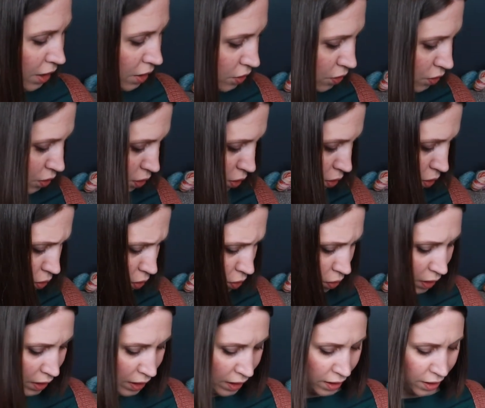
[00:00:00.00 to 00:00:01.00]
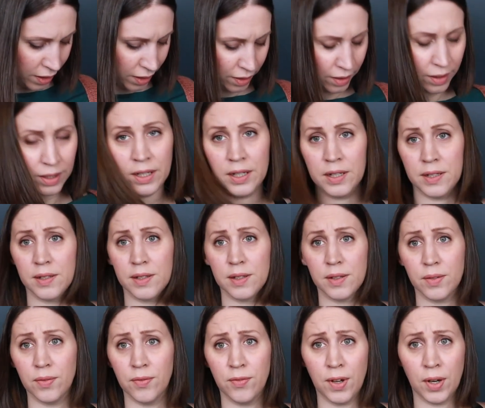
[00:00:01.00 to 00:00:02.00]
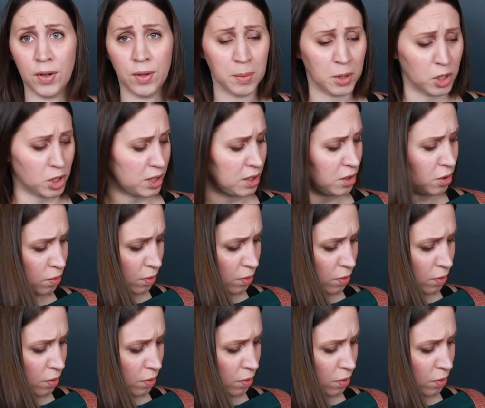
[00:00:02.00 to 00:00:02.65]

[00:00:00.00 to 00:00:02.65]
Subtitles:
So he's very much into